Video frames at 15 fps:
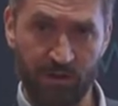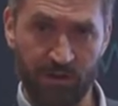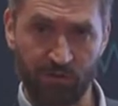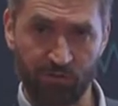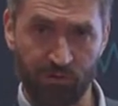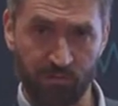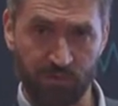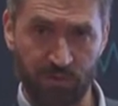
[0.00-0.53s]

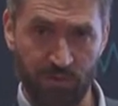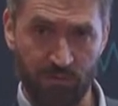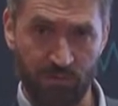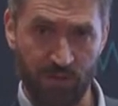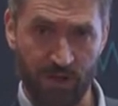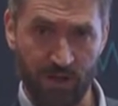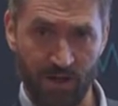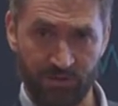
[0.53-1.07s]
leadership team
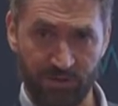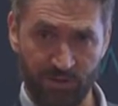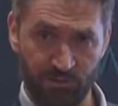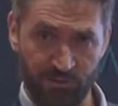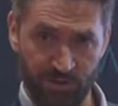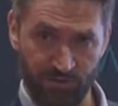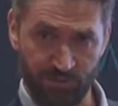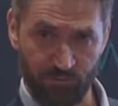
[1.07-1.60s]
that has
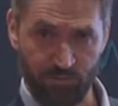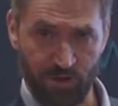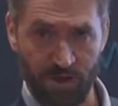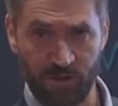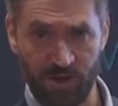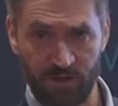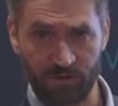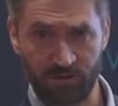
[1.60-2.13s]
expertise in
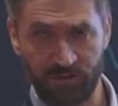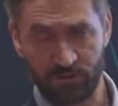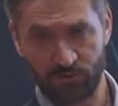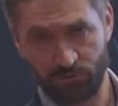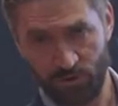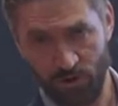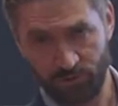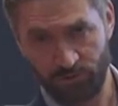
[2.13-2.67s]
finance,
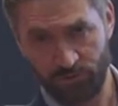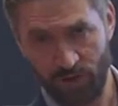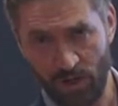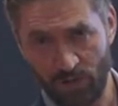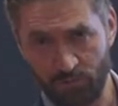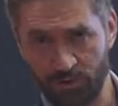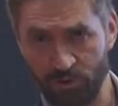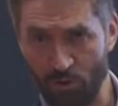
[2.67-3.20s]
drug
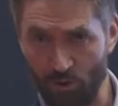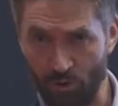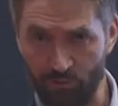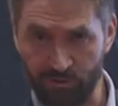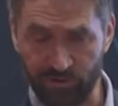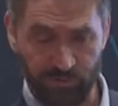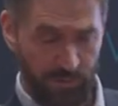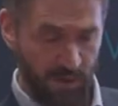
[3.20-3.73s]
development,
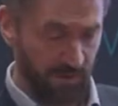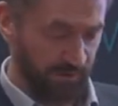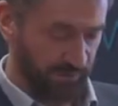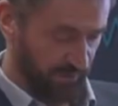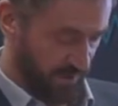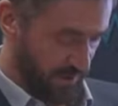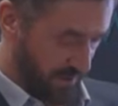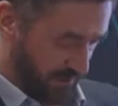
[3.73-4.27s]
orphan space.
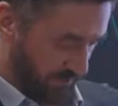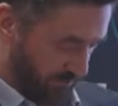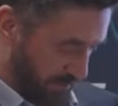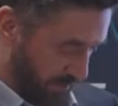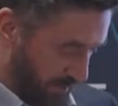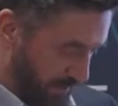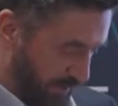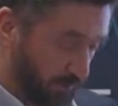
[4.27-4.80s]

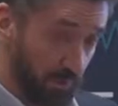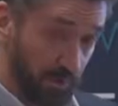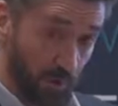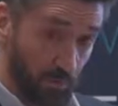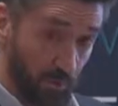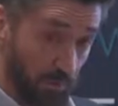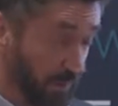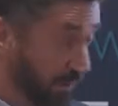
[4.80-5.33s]
So I think we know
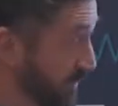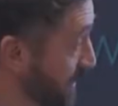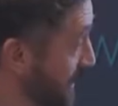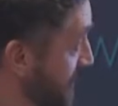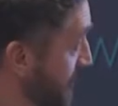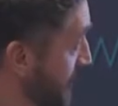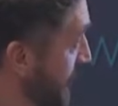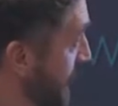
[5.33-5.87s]
what we're doing.